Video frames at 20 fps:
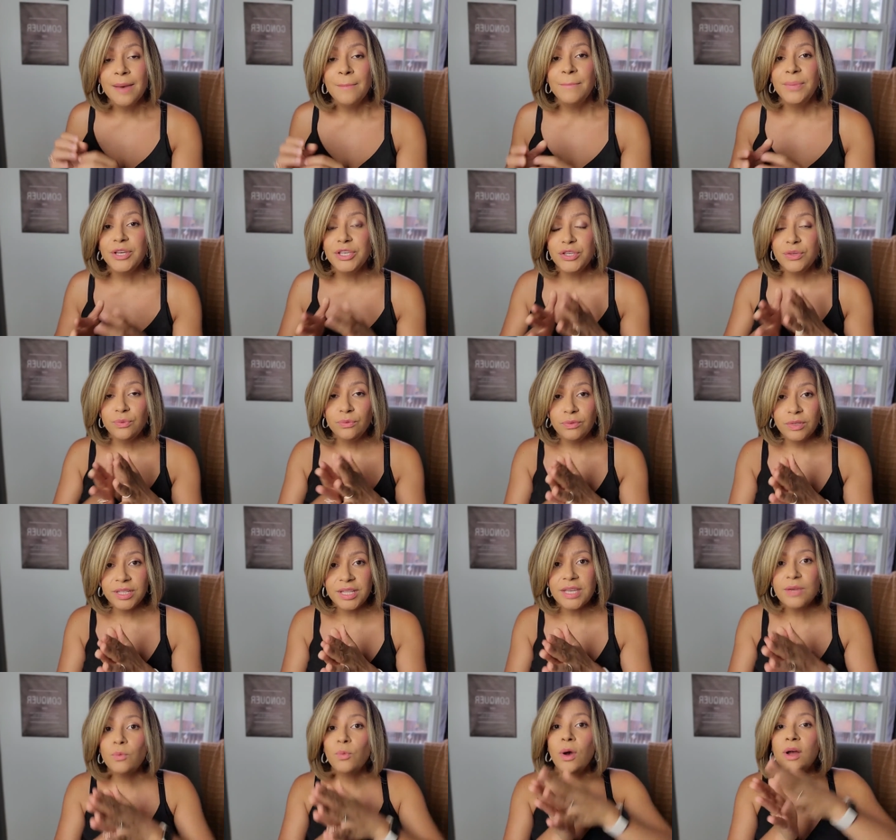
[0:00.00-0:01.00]
but you
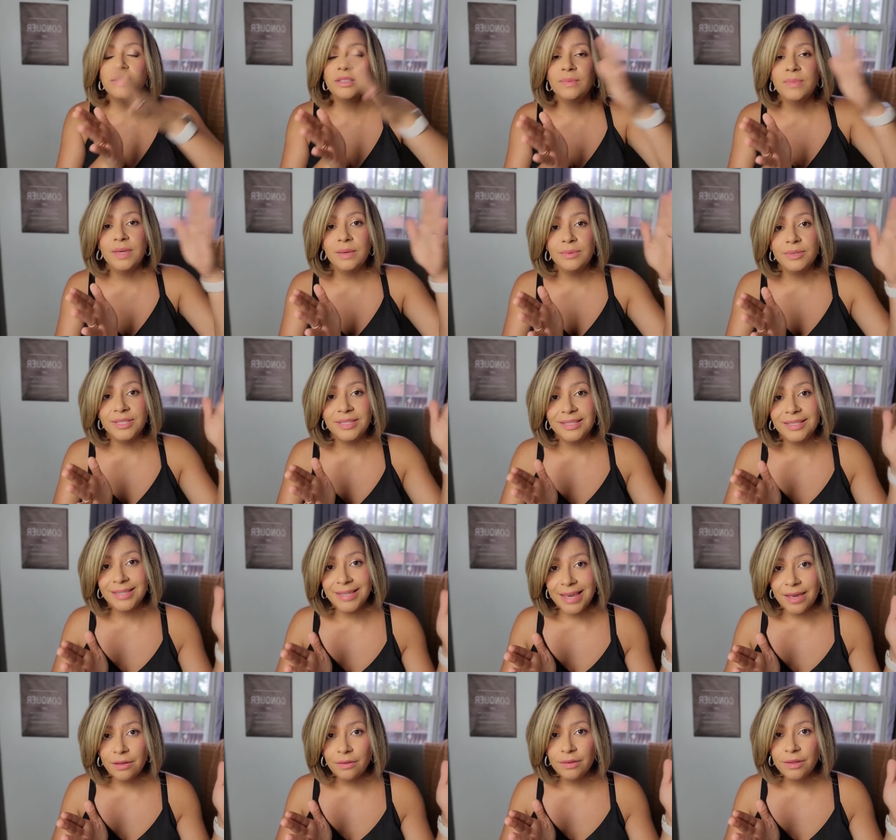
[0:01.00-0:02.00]
really want to be able to
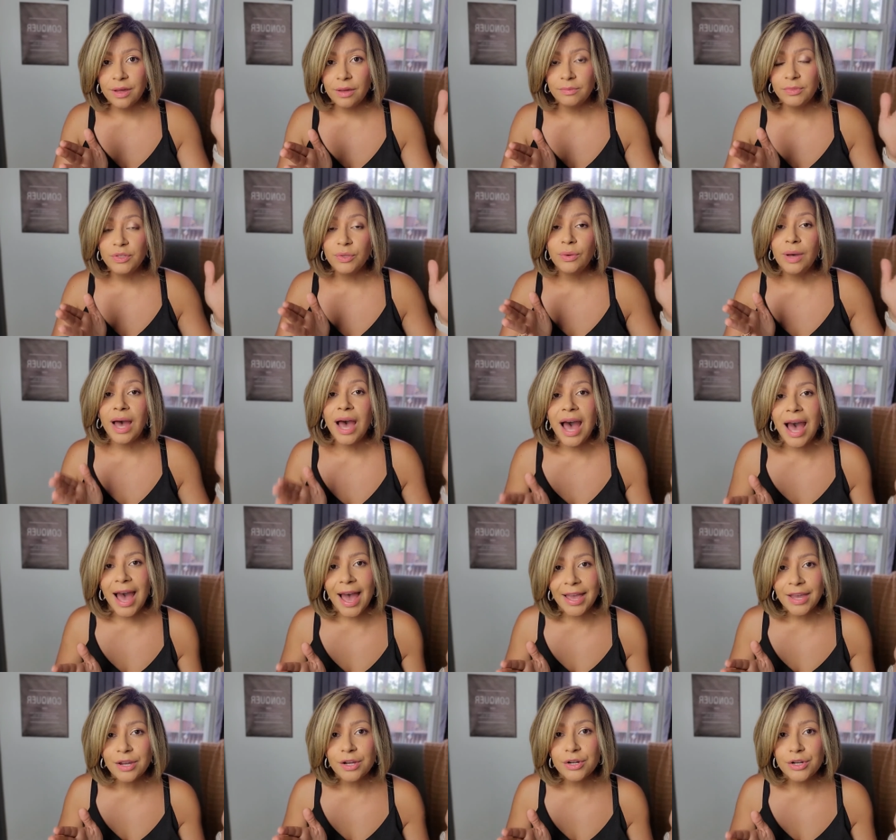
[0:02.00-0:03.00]
scale them to a
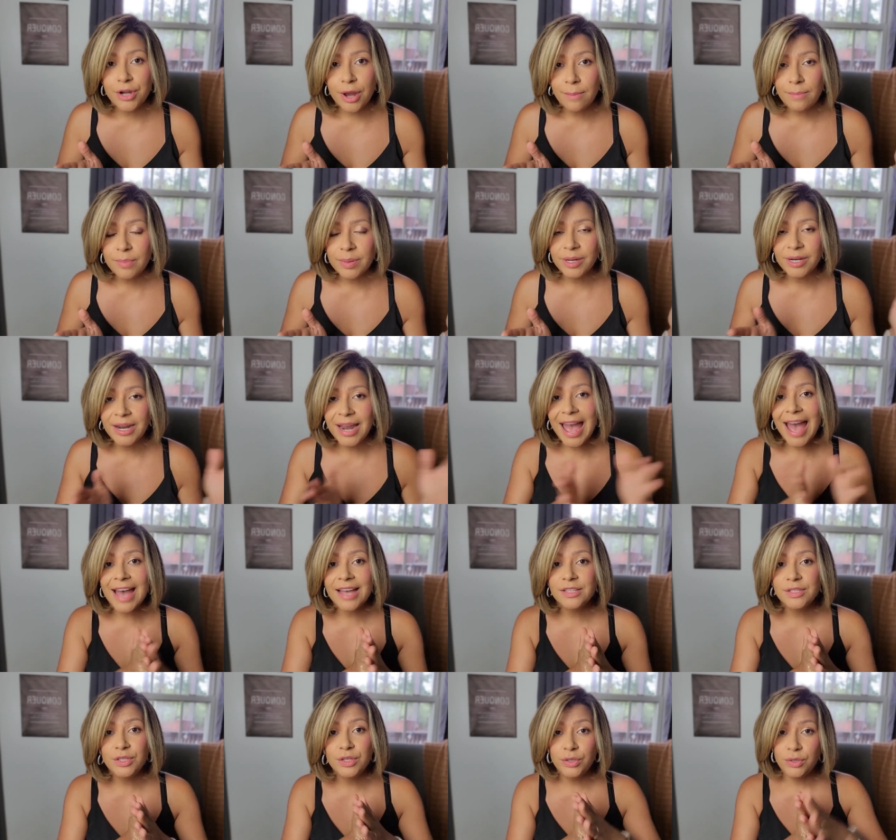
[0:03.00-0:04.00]
higher number
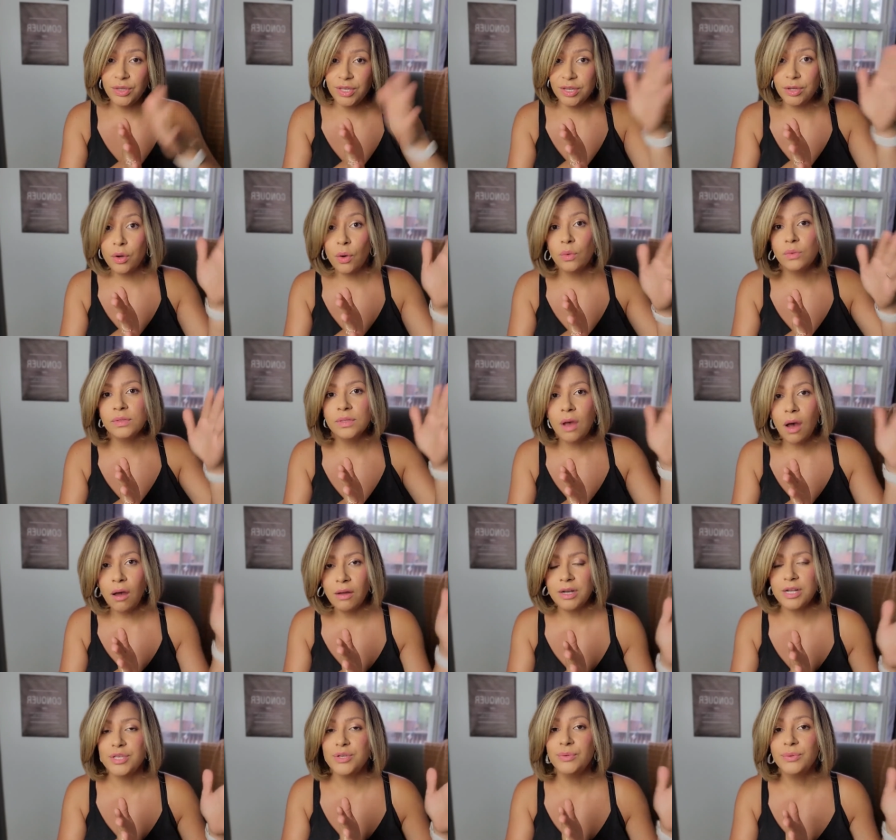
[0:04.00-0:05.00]
as it goes
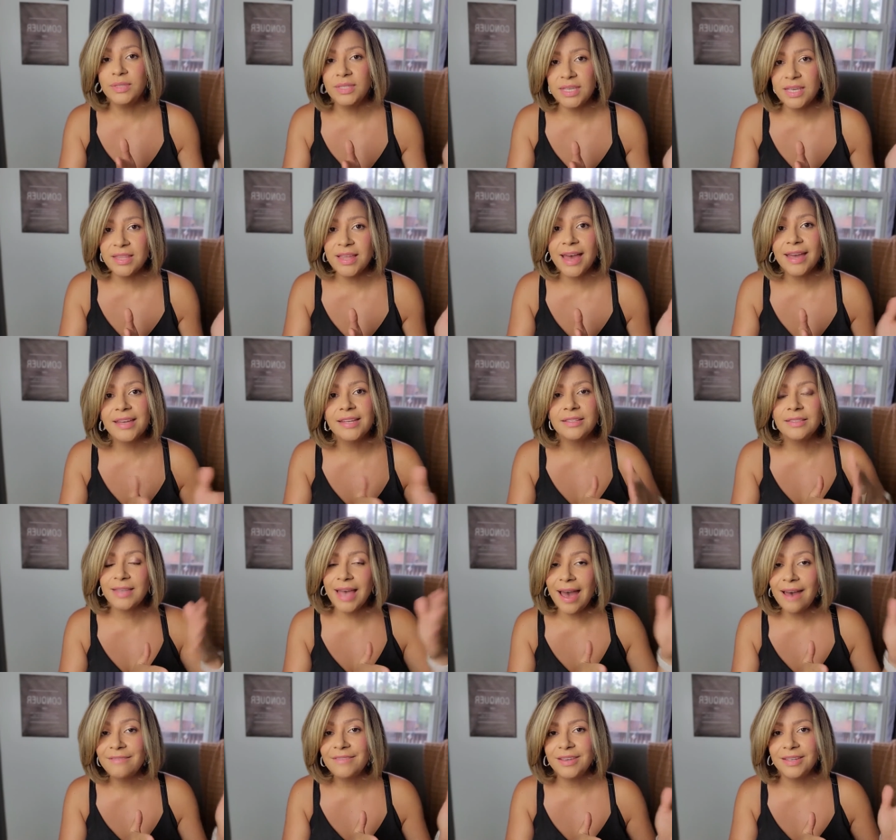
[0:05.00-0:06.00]
on and you see that it's
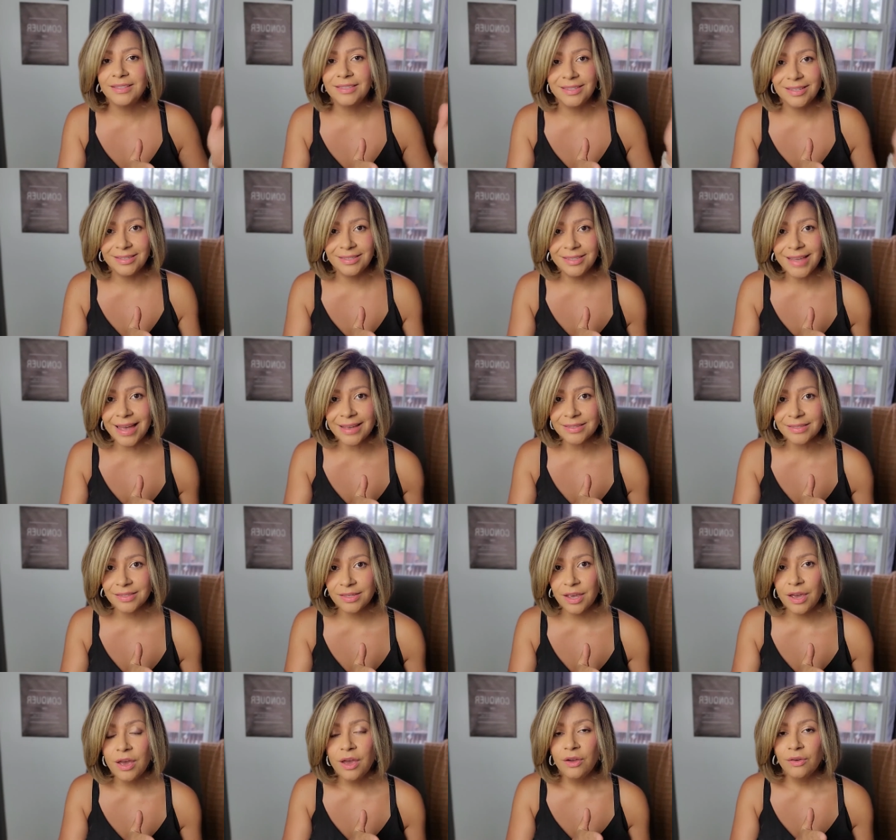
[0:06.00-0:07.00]
having success,
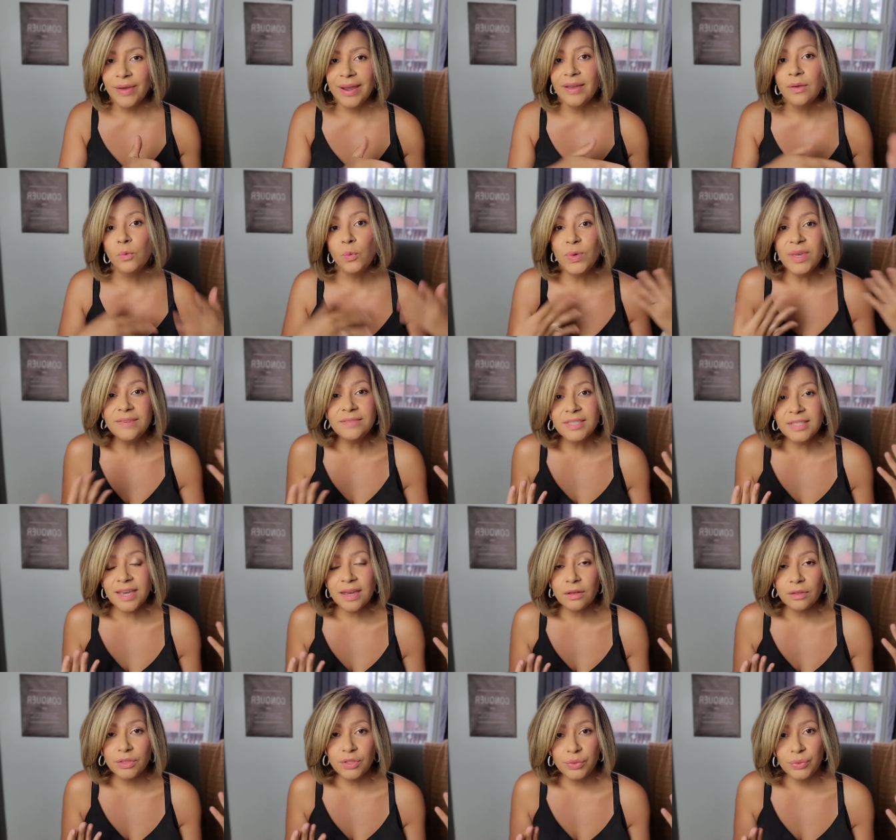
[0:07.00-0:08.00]
right? We've
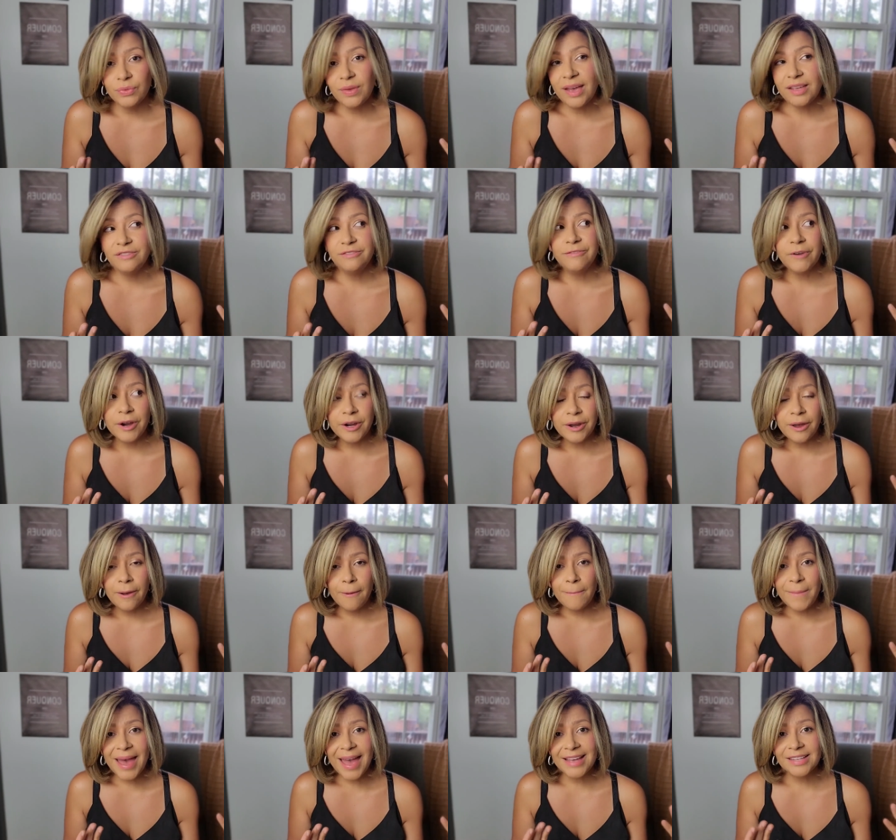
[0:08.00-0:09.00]
scaled to as far
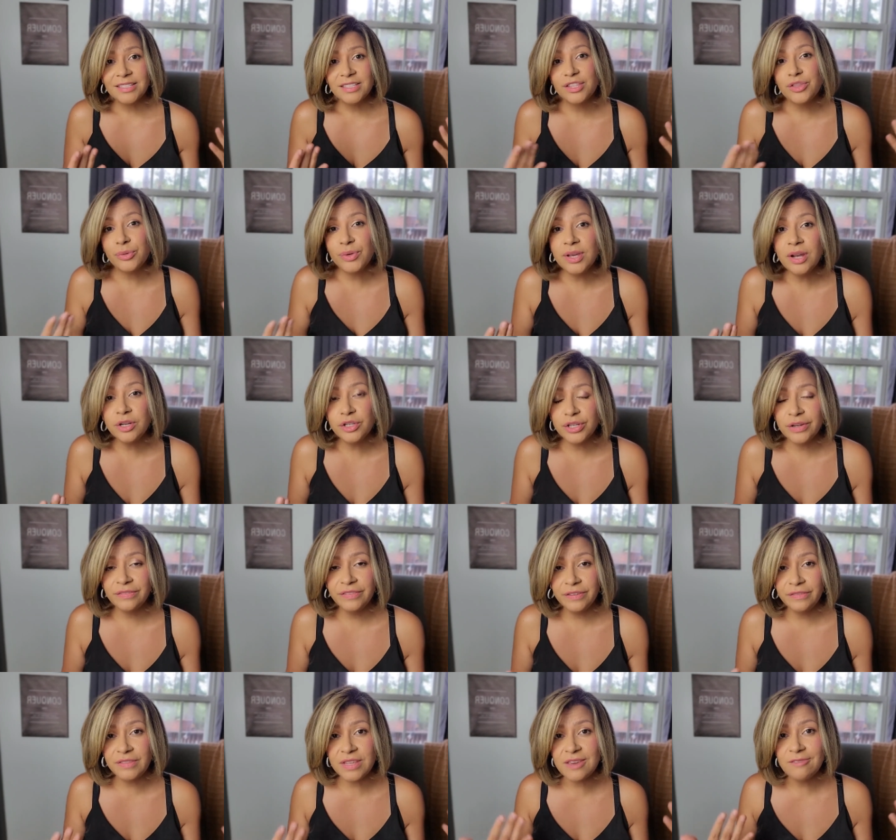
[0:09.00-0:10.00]
up as
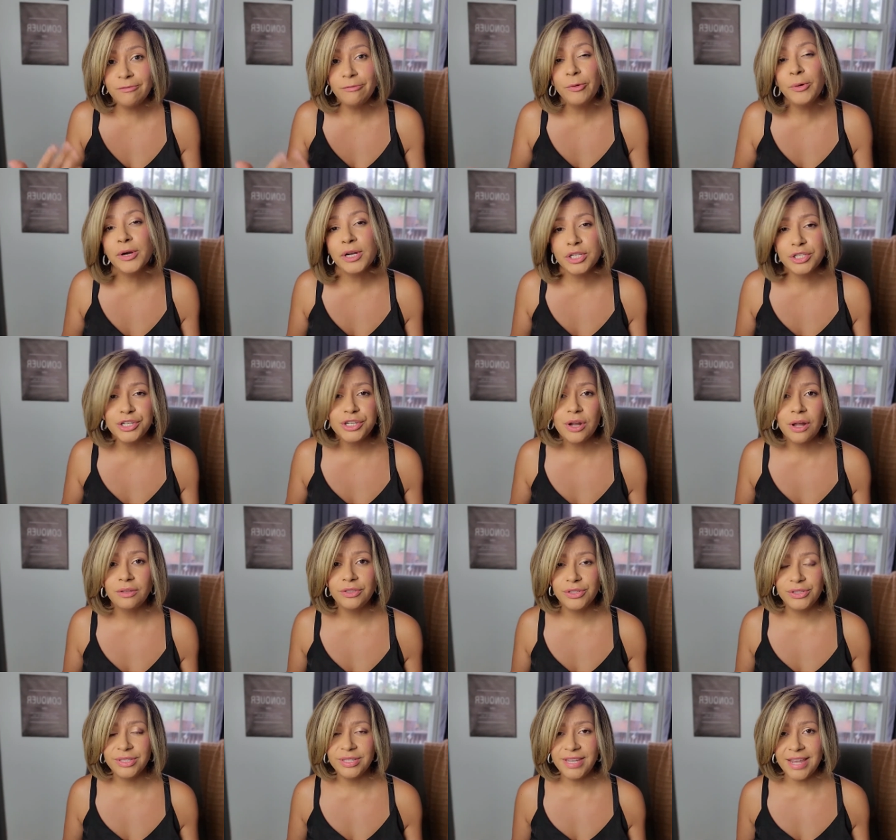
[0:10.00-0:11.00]
$350,
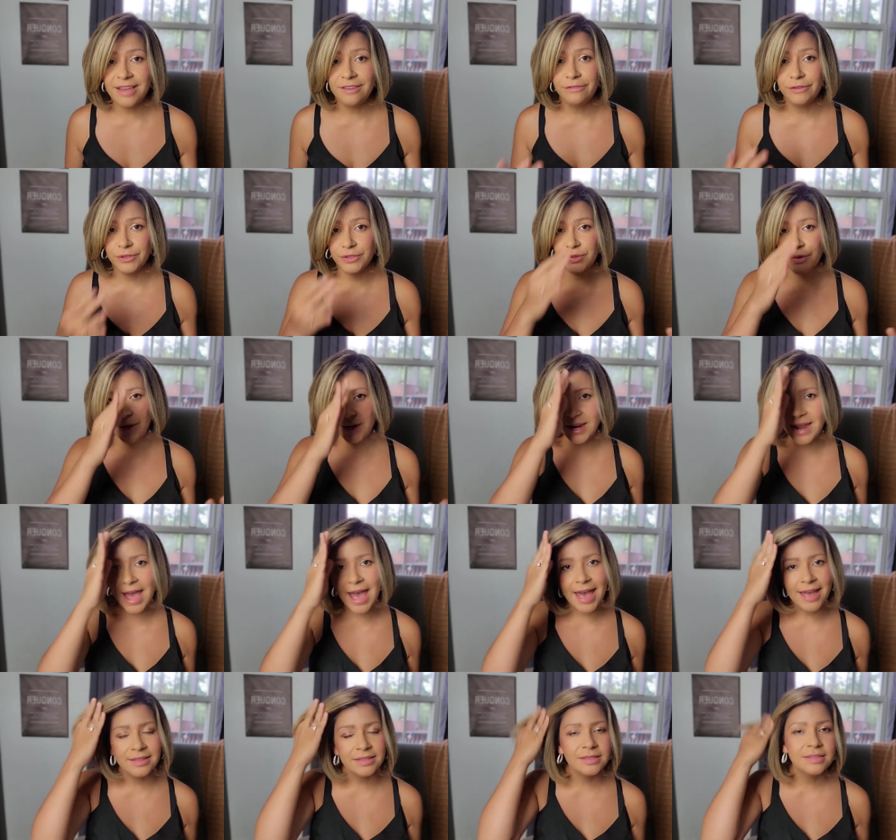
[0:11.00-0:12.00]
$400 a day for certain
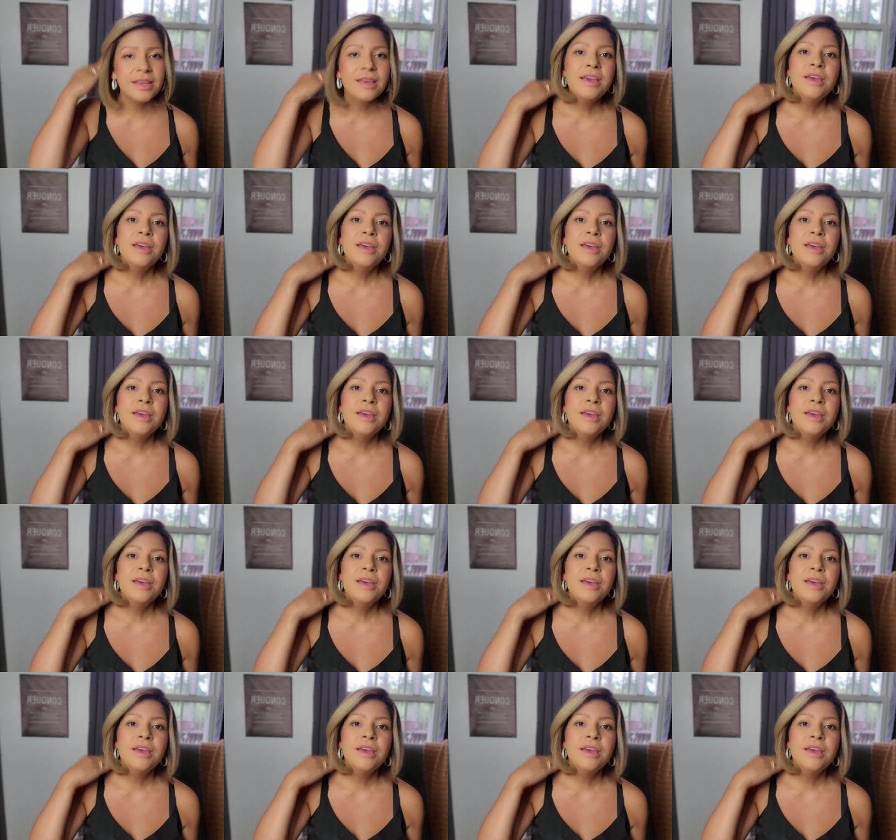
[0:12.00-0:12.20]
ads,